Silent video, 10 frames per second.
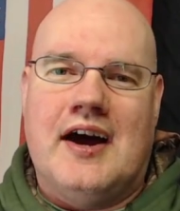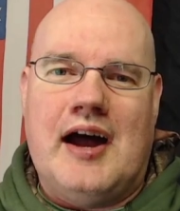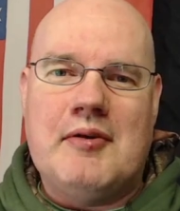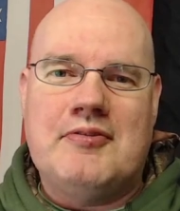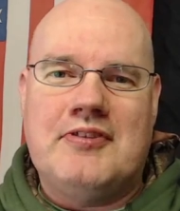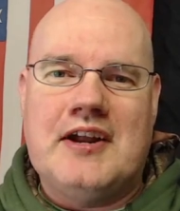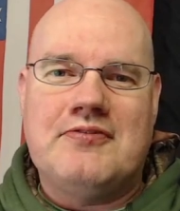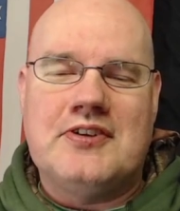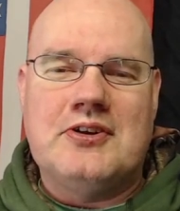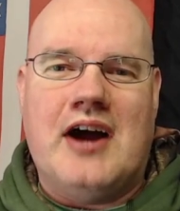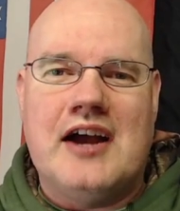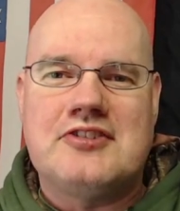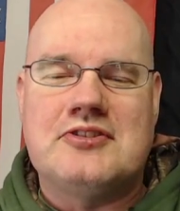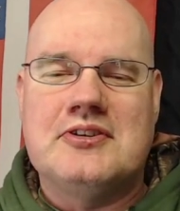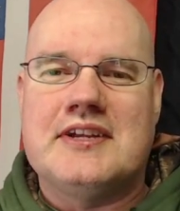I'm afraid for you high
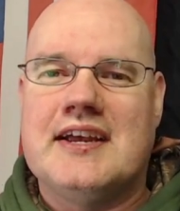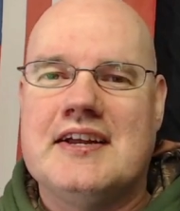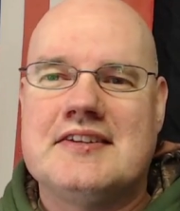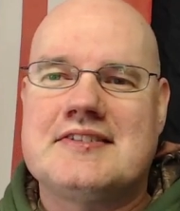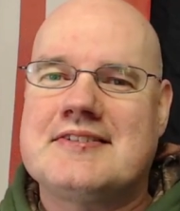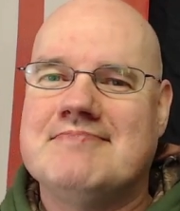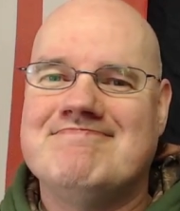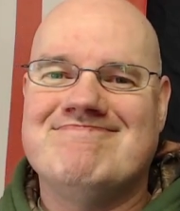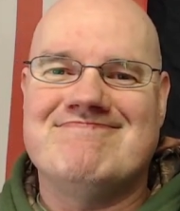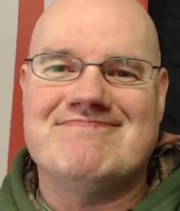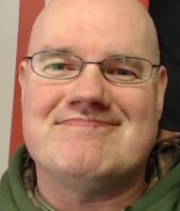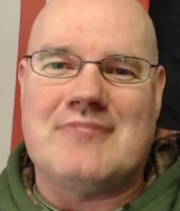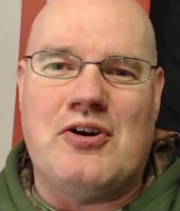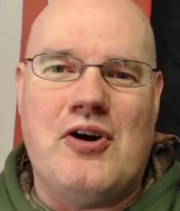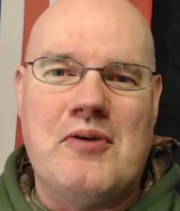school kids,
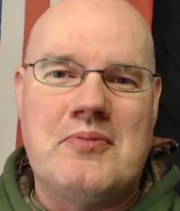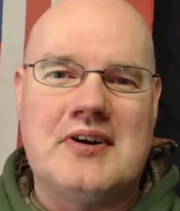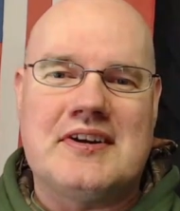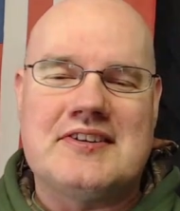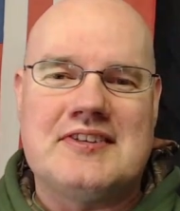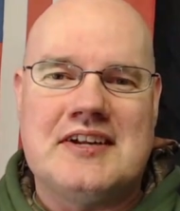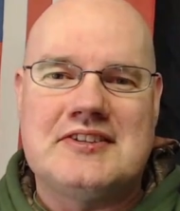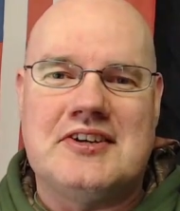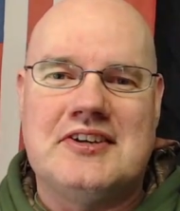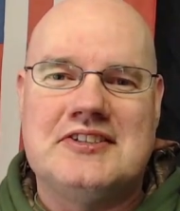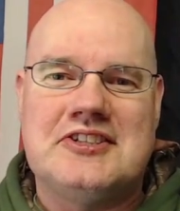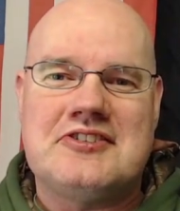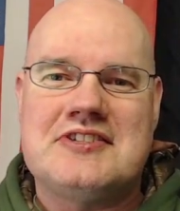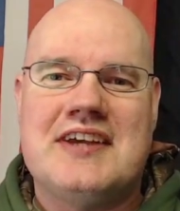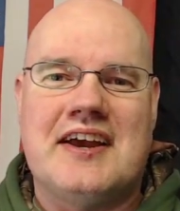homework is not done
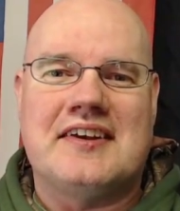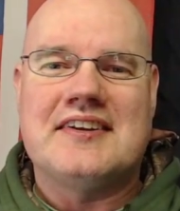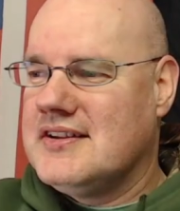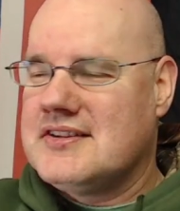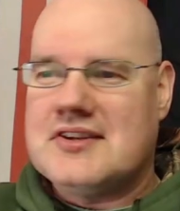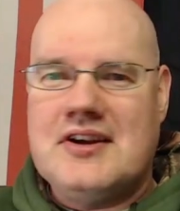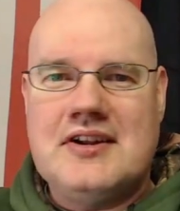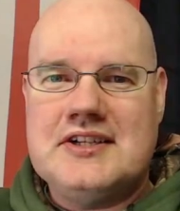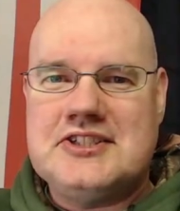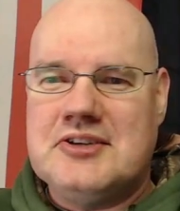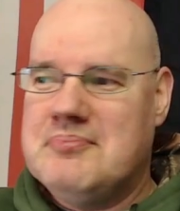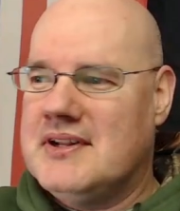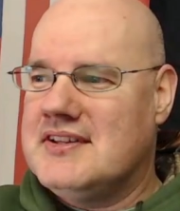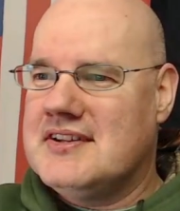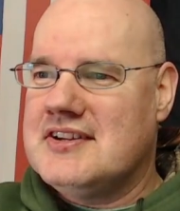just yet. So let's jump
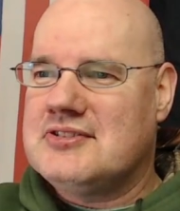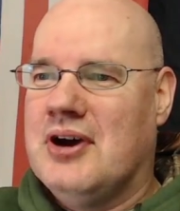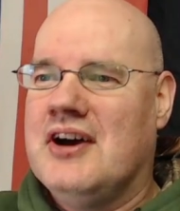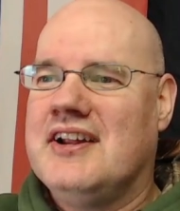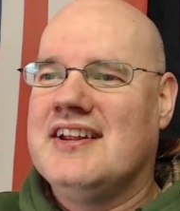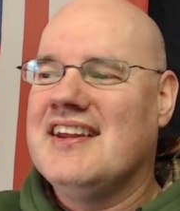into this one.